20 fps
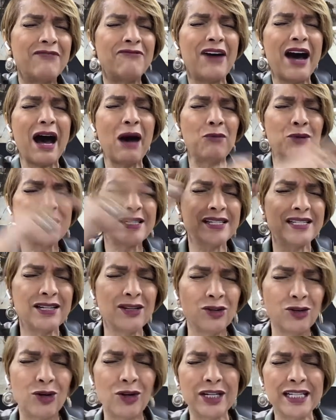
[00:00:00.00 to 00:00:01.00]
I was still
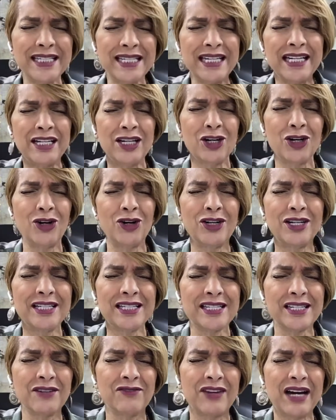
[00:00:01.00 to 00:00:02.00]
going to see the
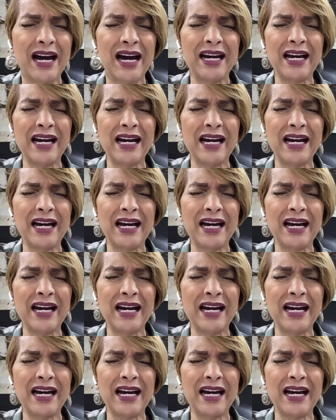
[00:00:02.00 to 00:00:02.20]
goodness of God.